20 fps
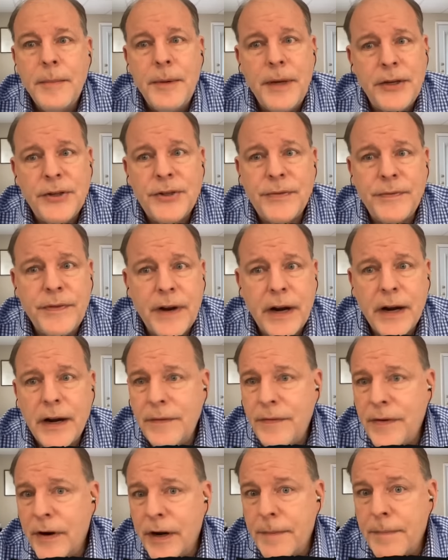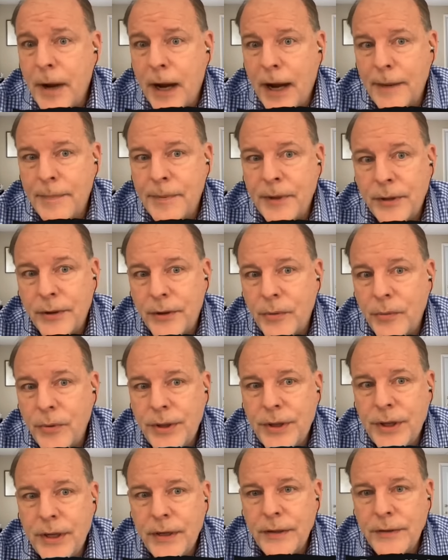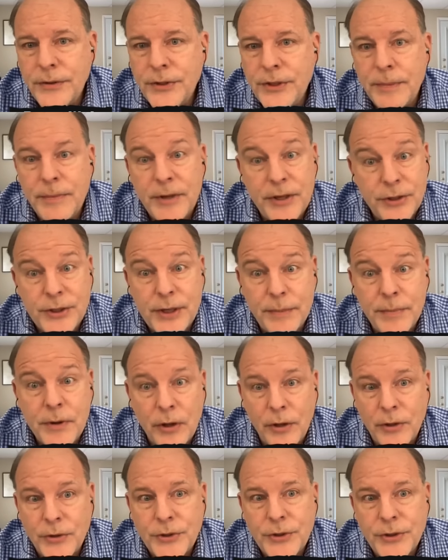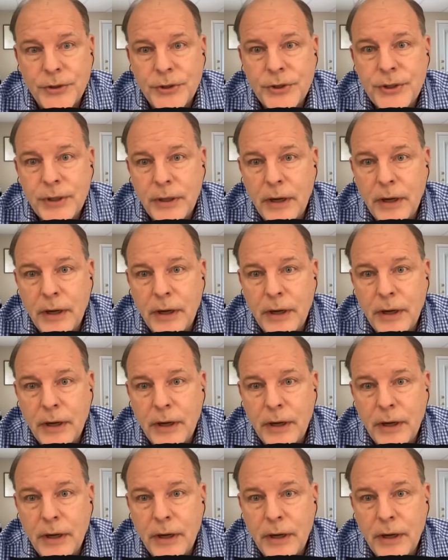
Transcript: He's very, very popular within some of the subcultures